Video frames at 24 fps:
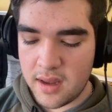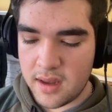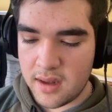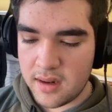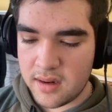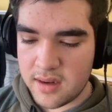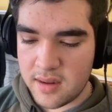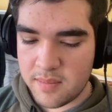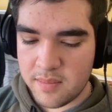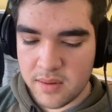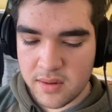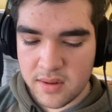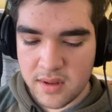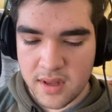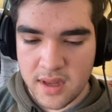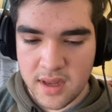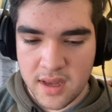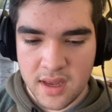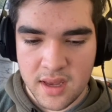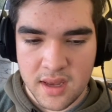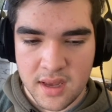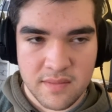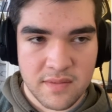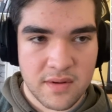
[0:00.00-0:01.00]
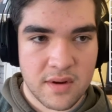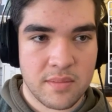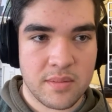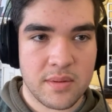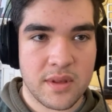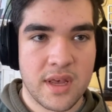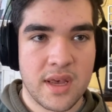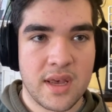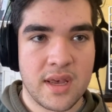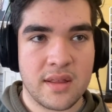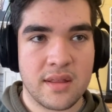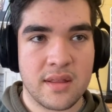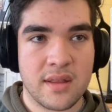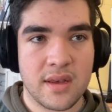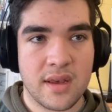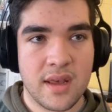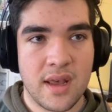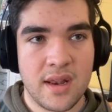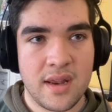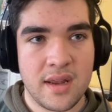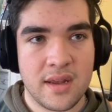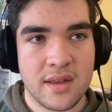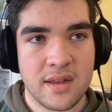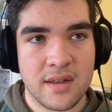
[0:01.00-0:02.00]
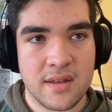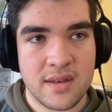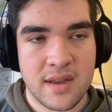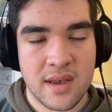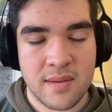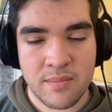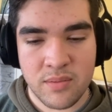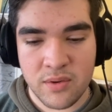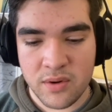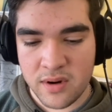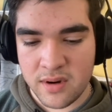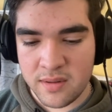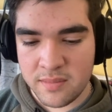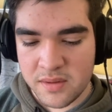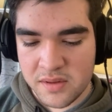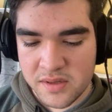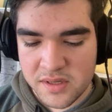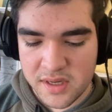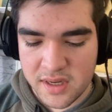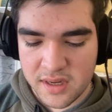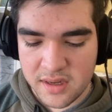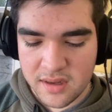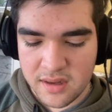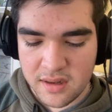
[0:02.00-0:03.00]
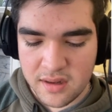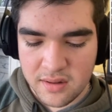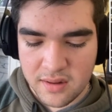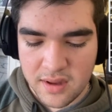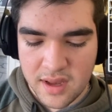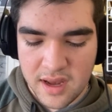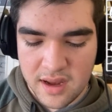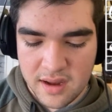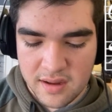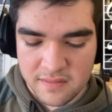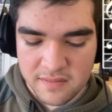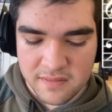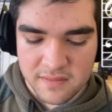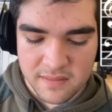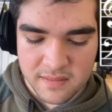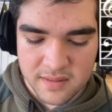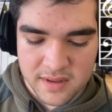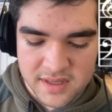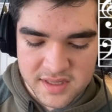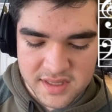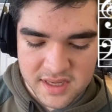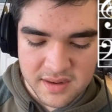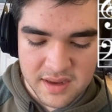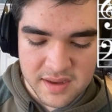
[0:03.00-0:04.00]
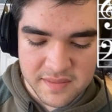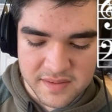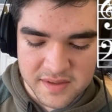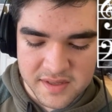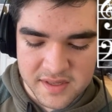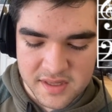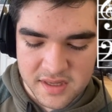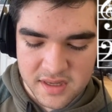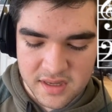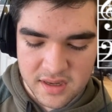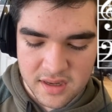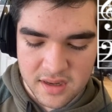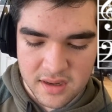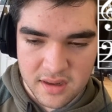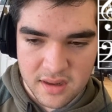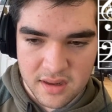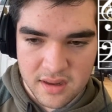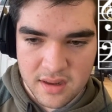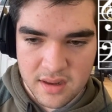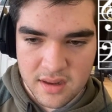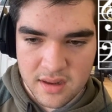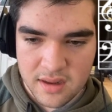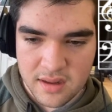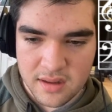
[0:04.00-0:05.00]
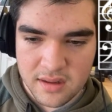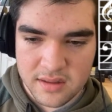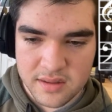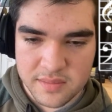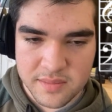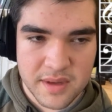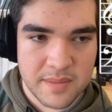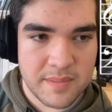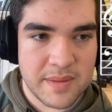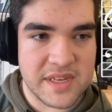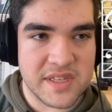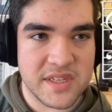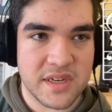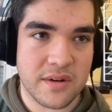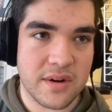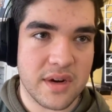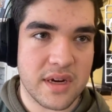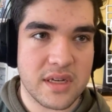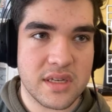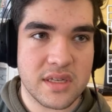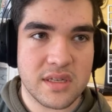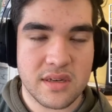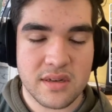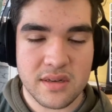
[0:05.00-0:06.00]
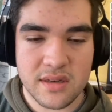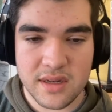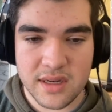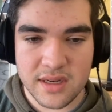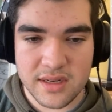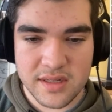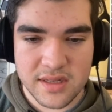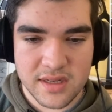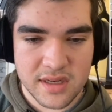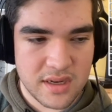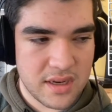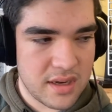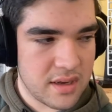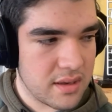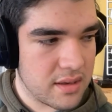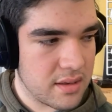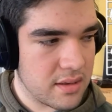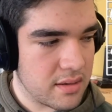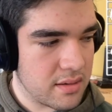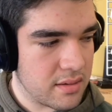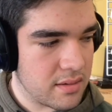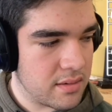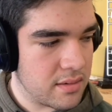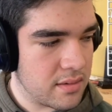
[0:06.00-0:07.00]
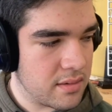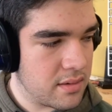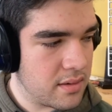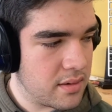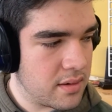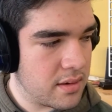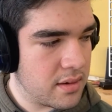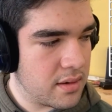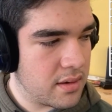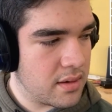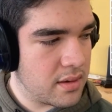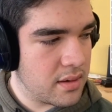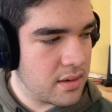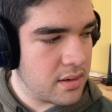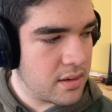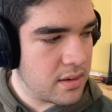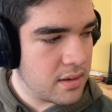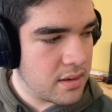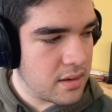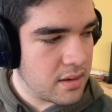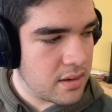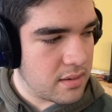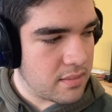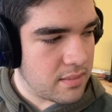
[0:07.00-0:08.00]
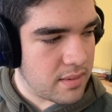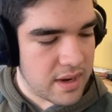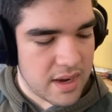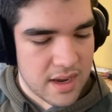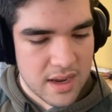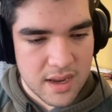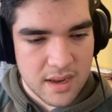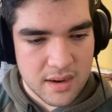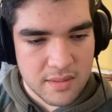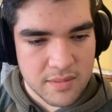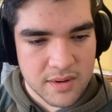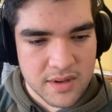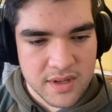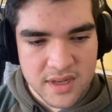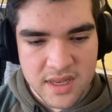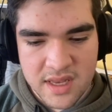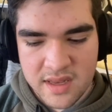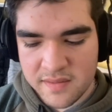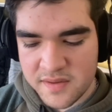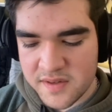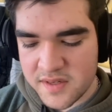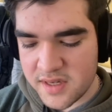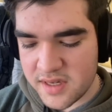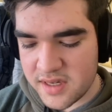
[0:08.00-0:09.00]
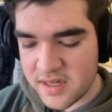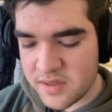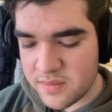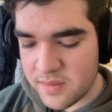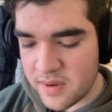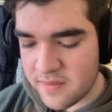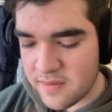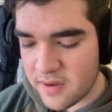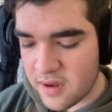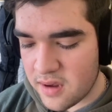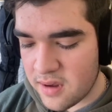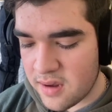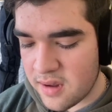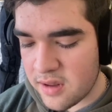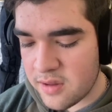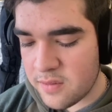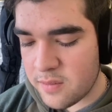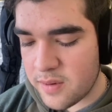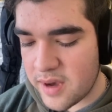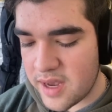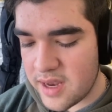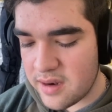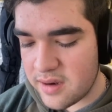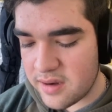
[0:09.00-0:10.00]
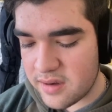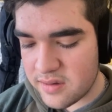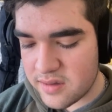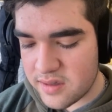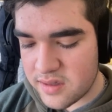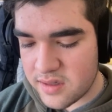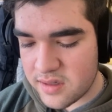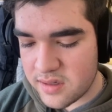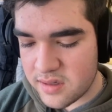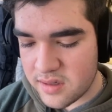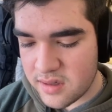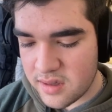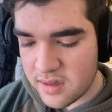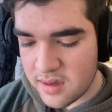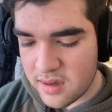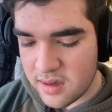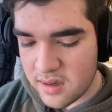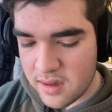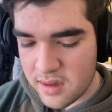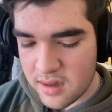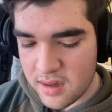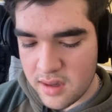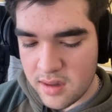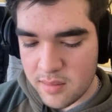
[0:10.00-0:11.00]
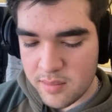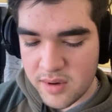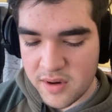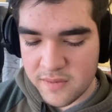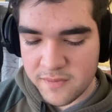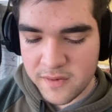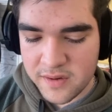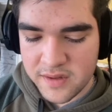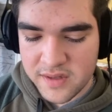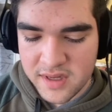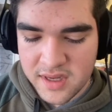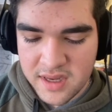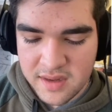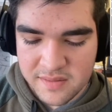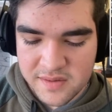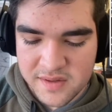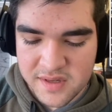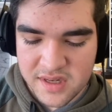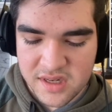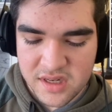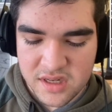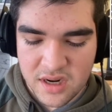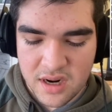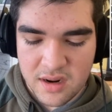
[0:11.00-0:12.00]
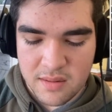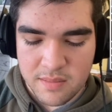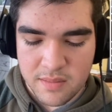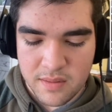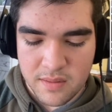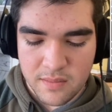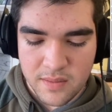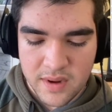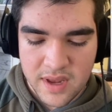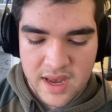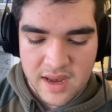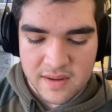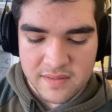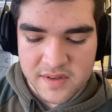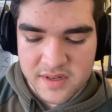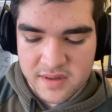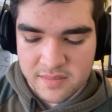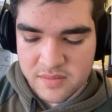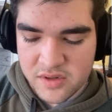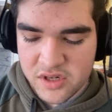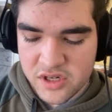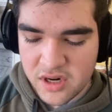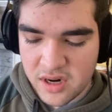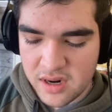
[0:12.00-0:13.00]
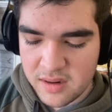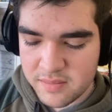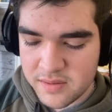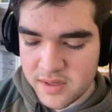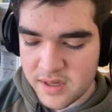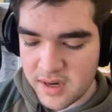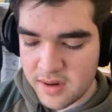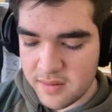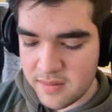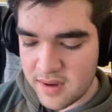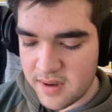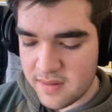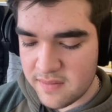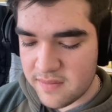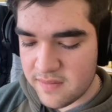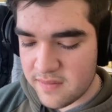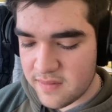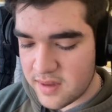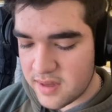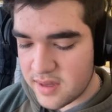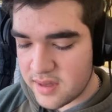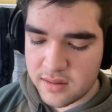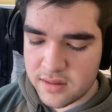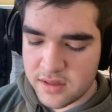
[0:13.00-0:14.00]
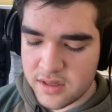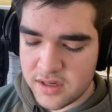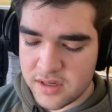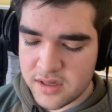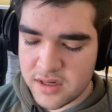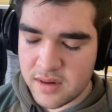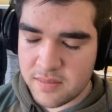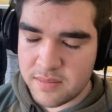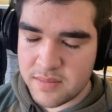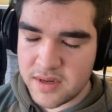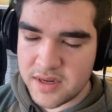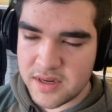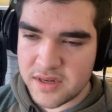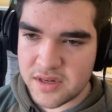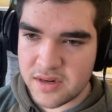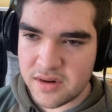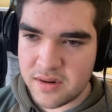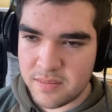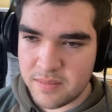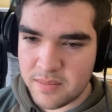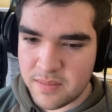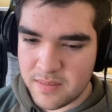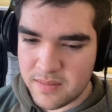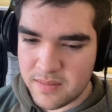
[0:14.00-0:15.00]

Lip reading: typically if you're playing like any contemporary music, you'll have, let's say you have a C. Let's play Amazing Grace. Like C, right? We're in the key of C, so we have all the white notes. But if we're in the key of C sharp, we have some sharps here. We have C sharp, D sharp,